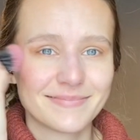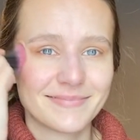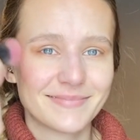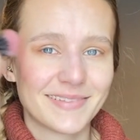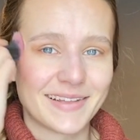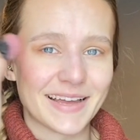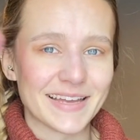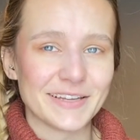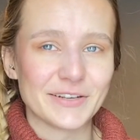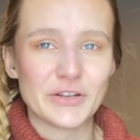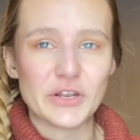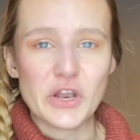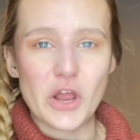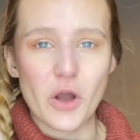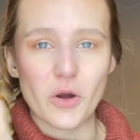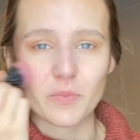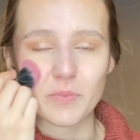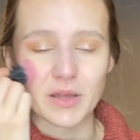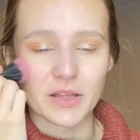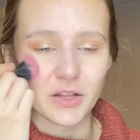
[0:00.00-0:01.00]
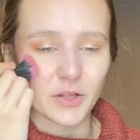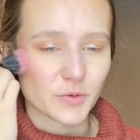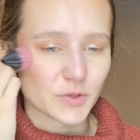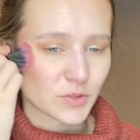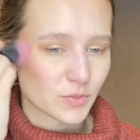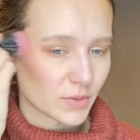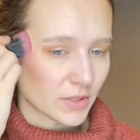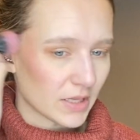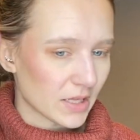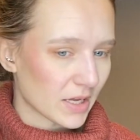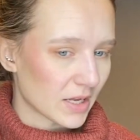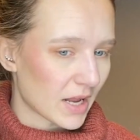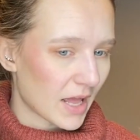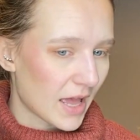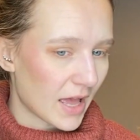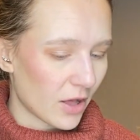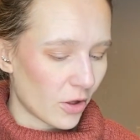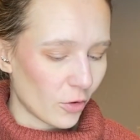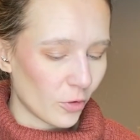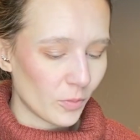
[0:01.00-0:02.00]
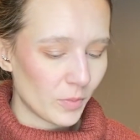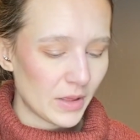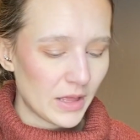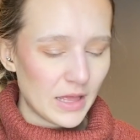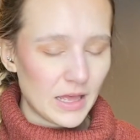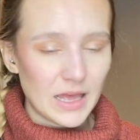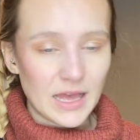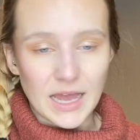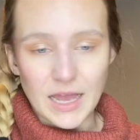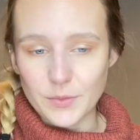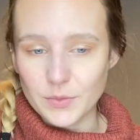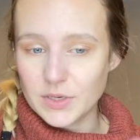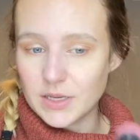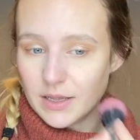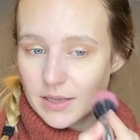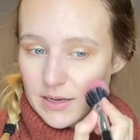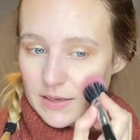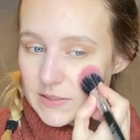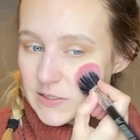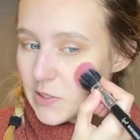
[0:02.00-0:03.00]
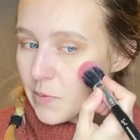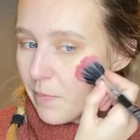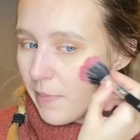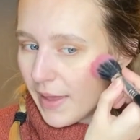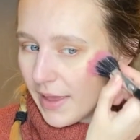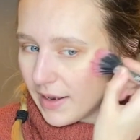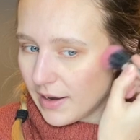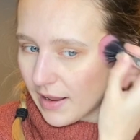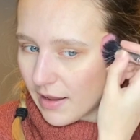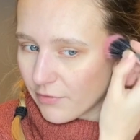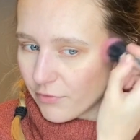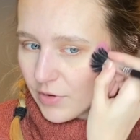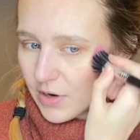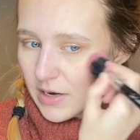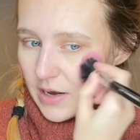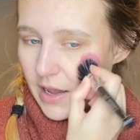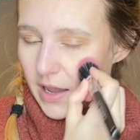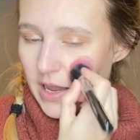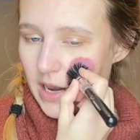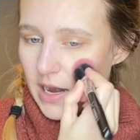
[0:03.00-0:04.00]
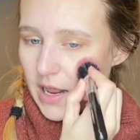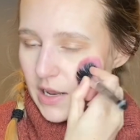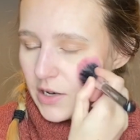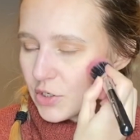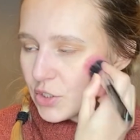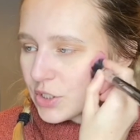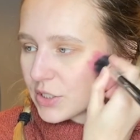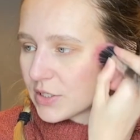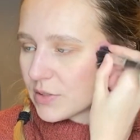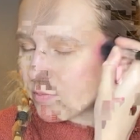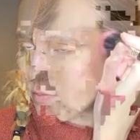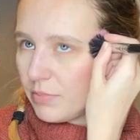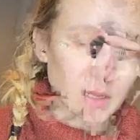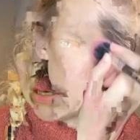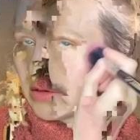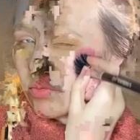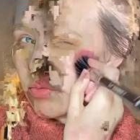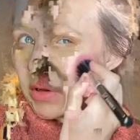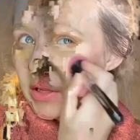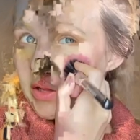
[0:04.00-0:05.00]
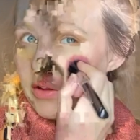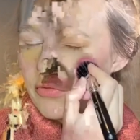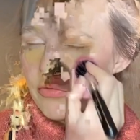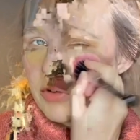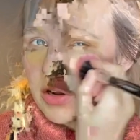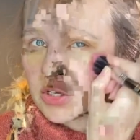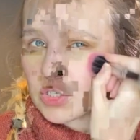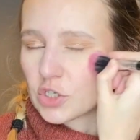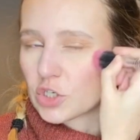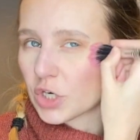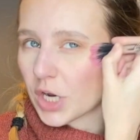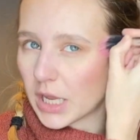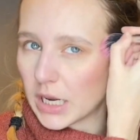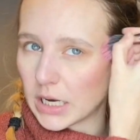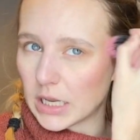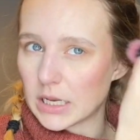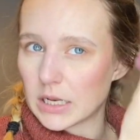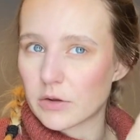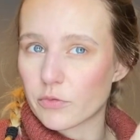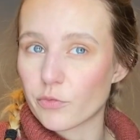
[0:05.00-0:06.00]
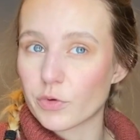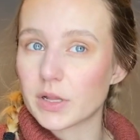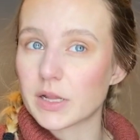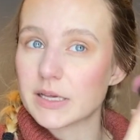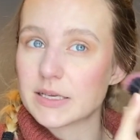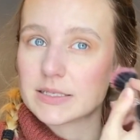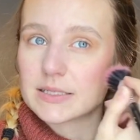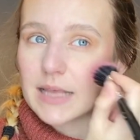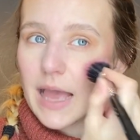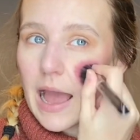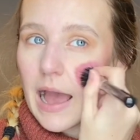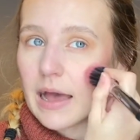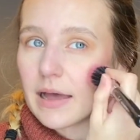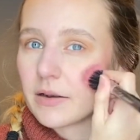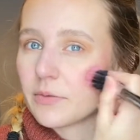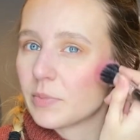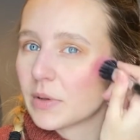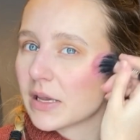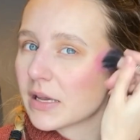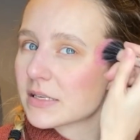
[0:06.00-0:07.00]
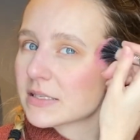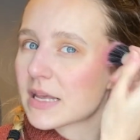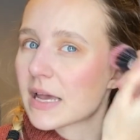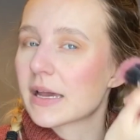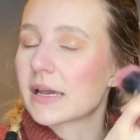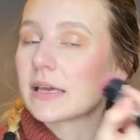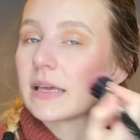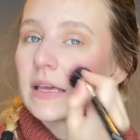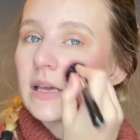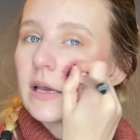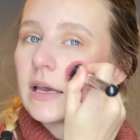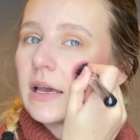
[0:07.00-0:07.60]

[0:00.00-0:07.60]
like no pillow was really gonna help. I would get into bed every night and just be really frustrated and really sad because I